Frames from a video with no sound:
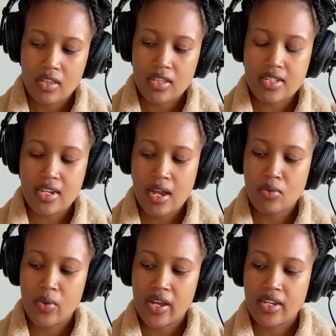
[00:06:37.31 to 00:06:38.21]
There's a
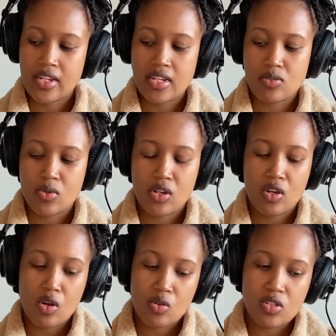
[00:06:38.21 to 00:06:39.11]
line where he does when he
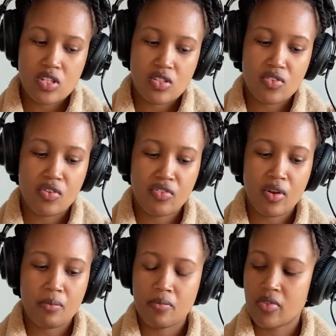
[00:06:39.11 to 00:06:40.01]
closes
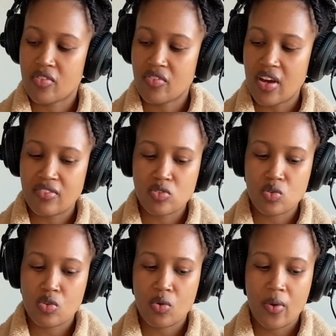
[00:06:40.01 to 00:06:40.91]
from the 5
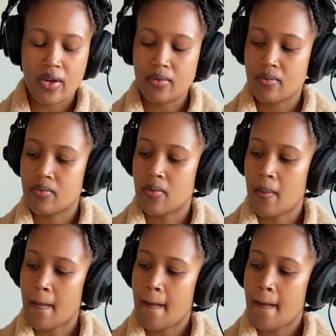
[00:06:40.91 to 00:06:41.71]
to the 1.